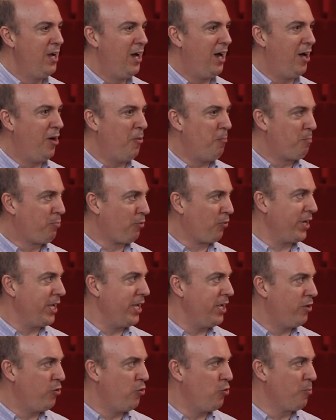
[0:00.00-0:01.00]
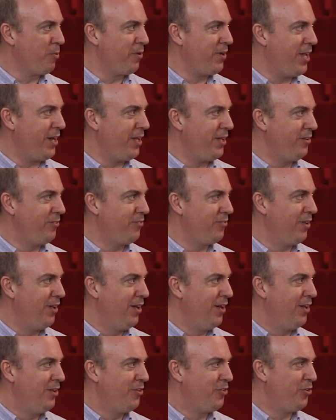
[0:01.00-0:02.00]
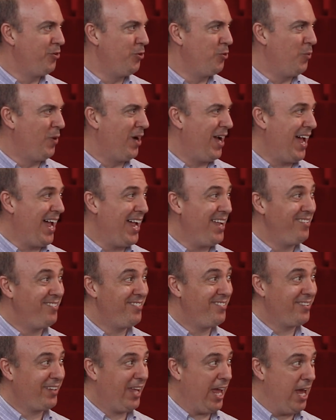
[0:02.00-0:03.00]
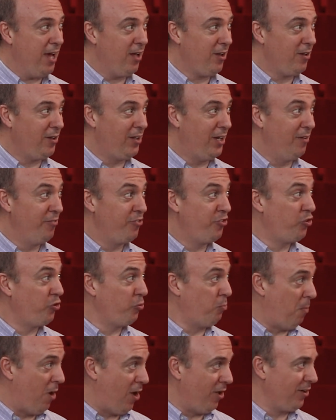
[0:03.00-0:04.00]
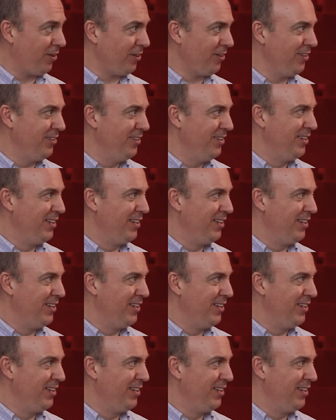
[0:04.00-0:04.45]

Um, bringing Kubernetes to a scale of smaller